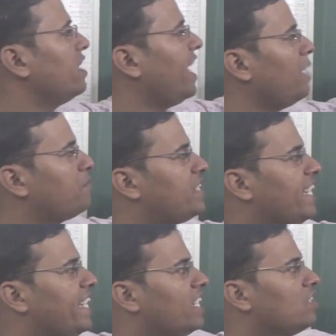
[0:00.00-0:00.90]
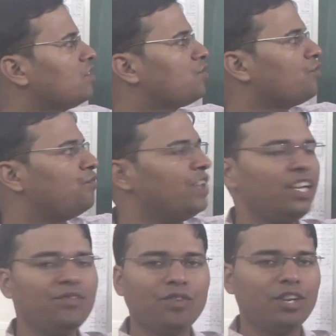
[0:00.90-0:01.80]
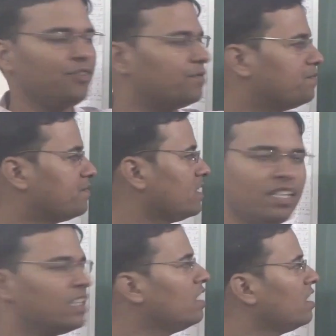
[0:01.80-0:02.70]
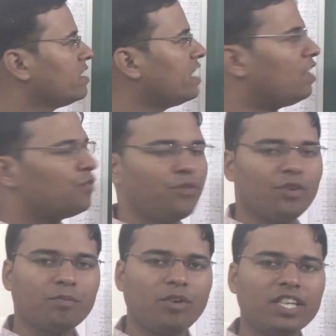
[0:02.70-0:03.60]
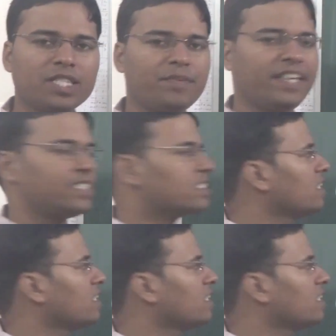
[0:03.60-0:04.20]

empty to filled volume. Now for more space,